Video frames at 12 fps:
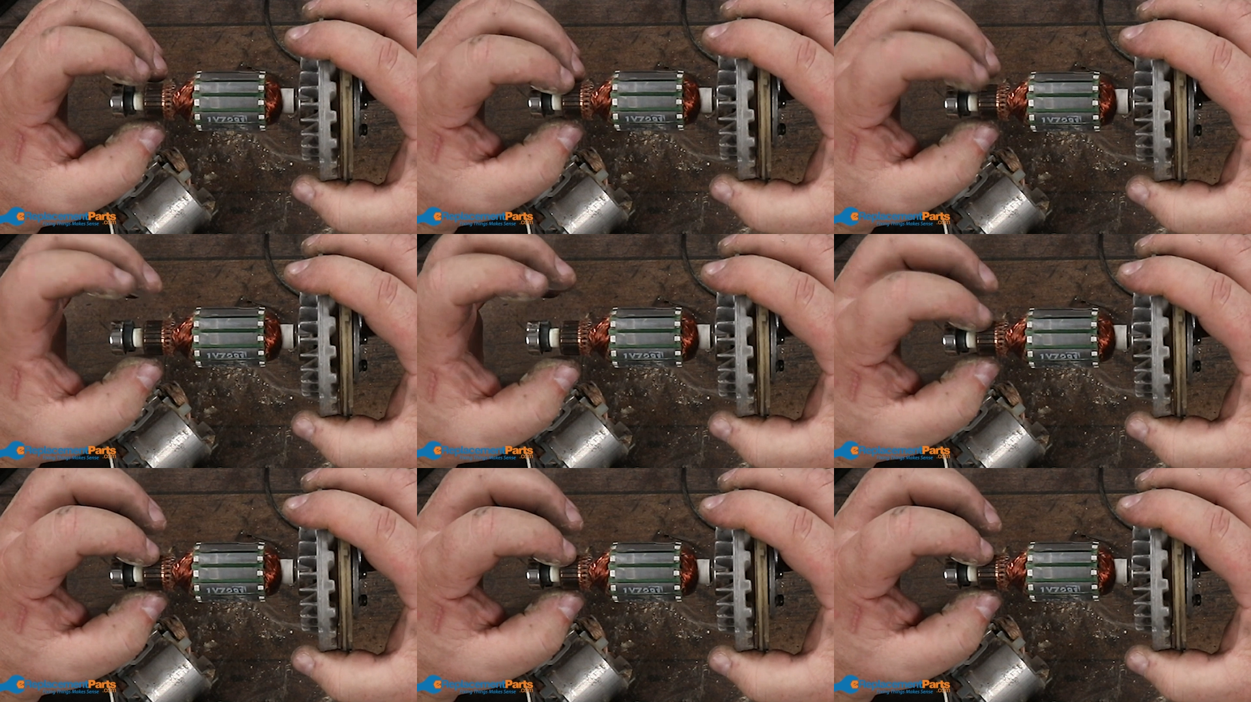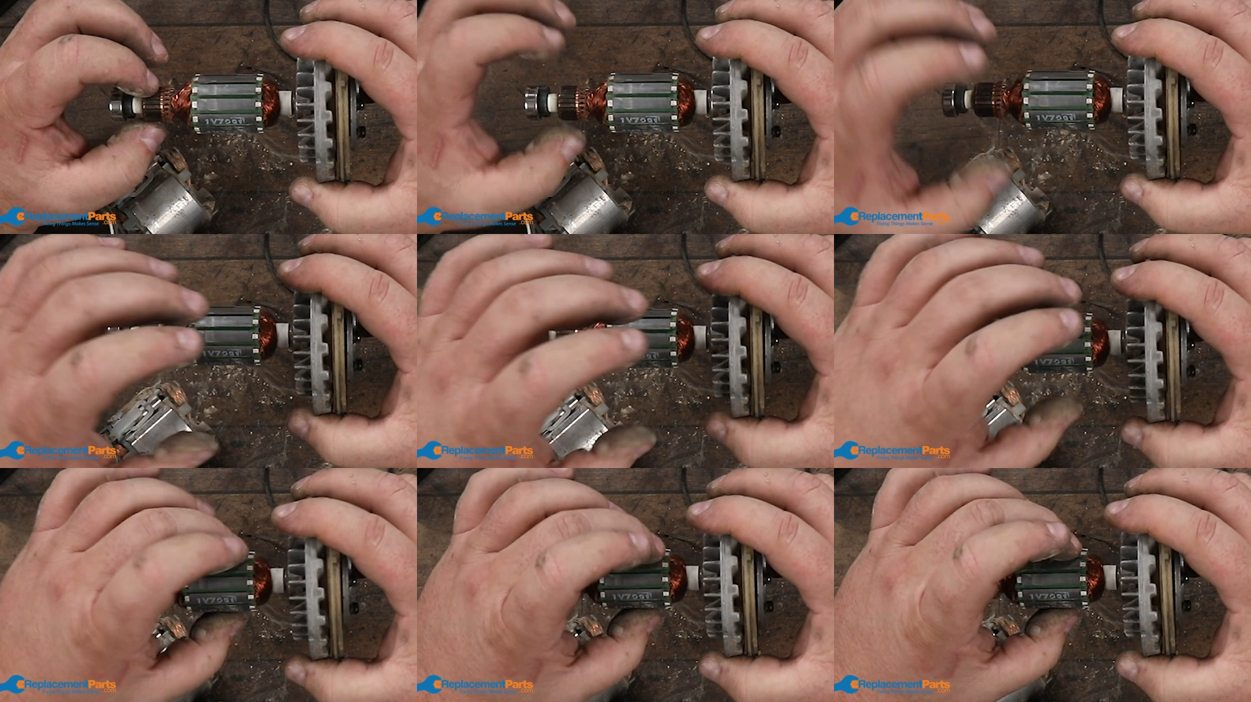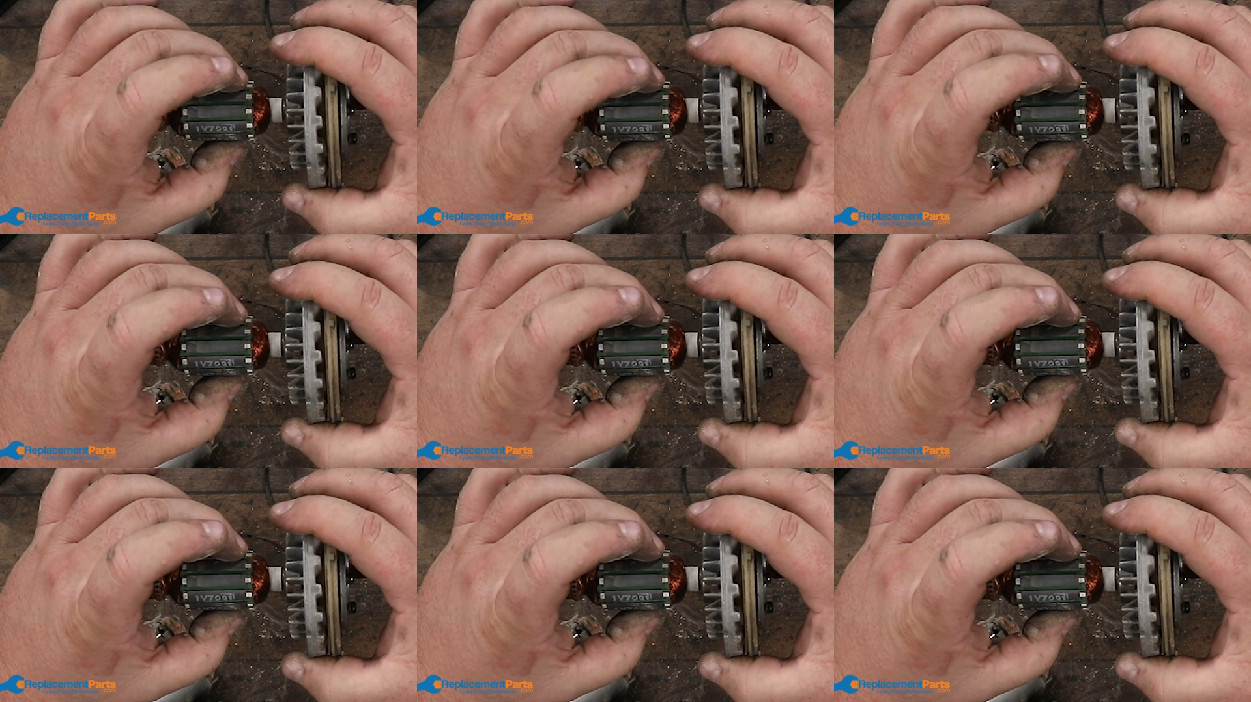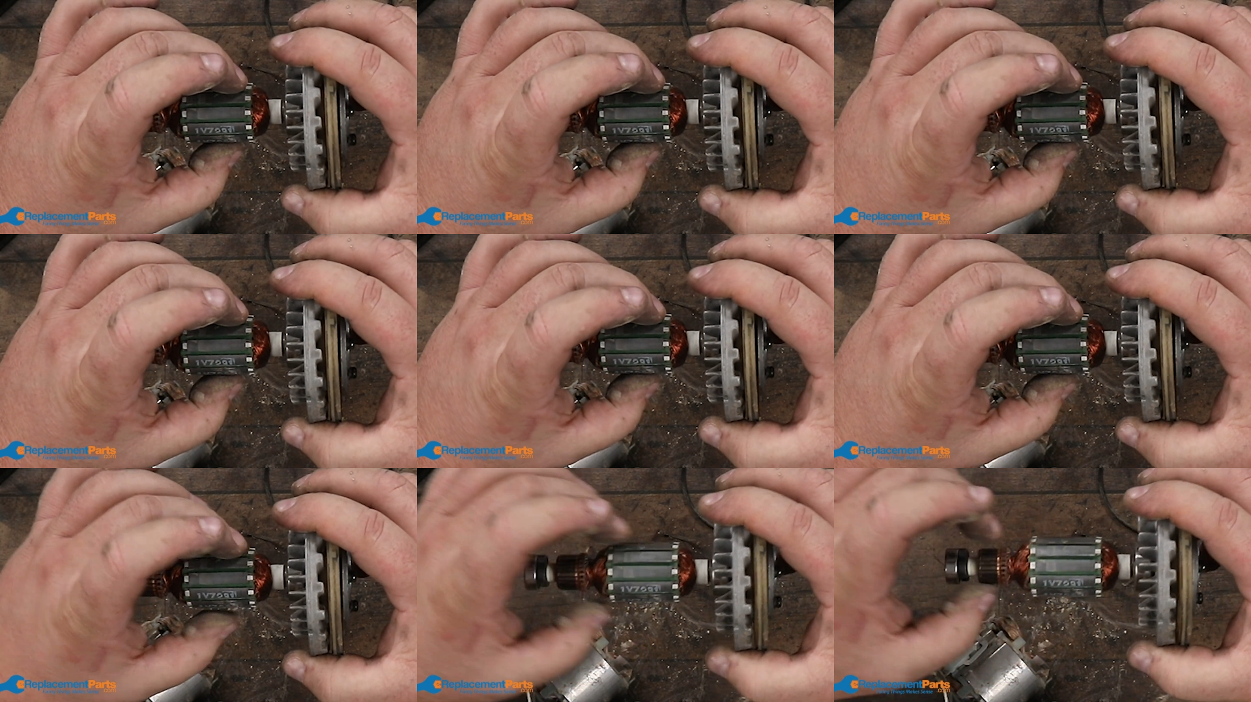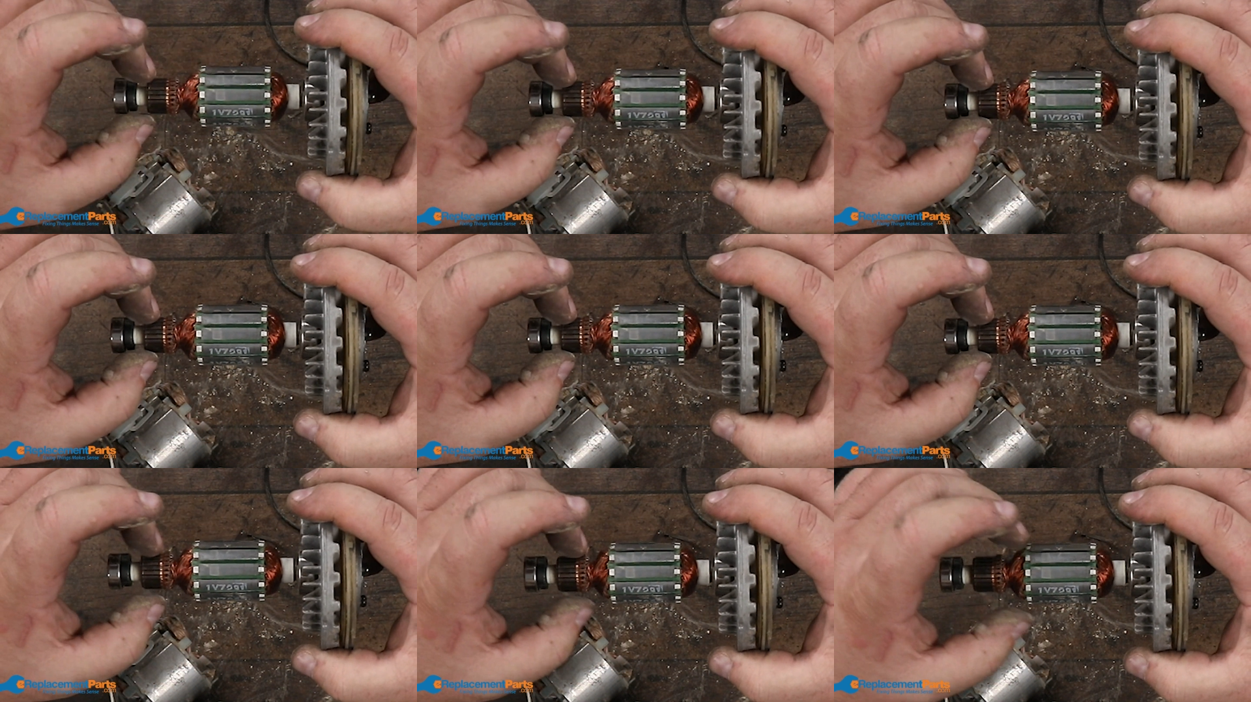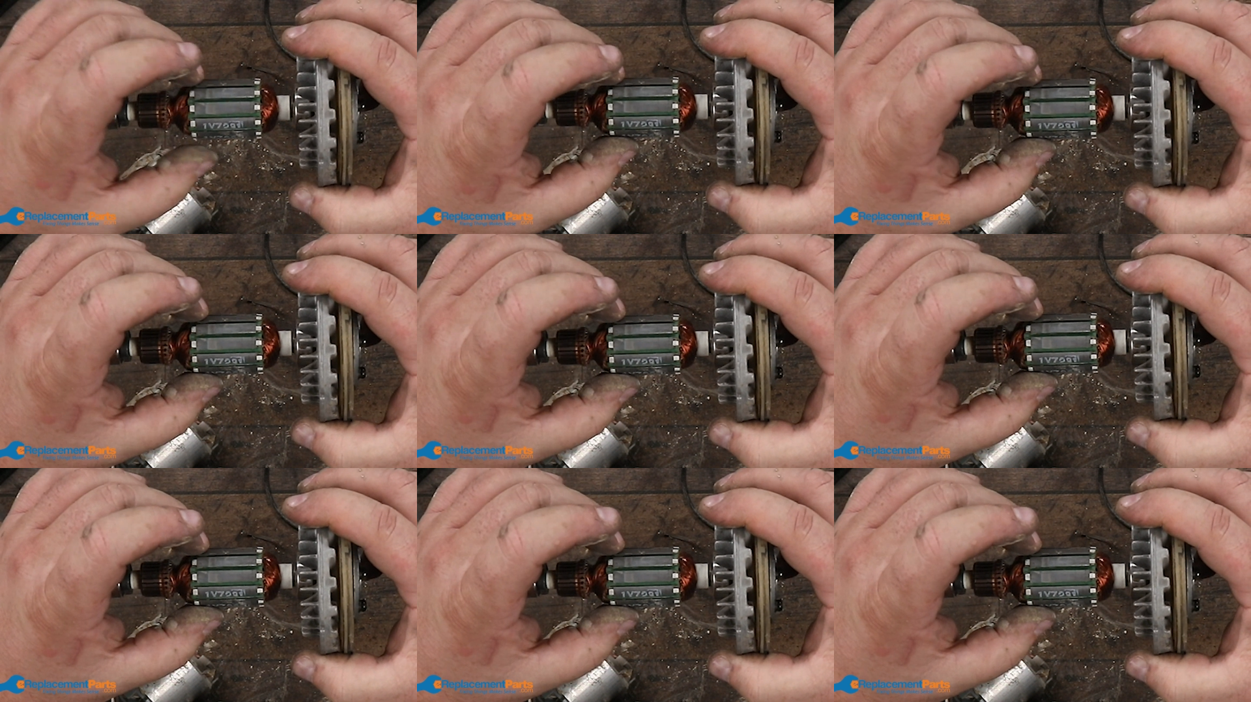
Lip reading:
(no speaker visible)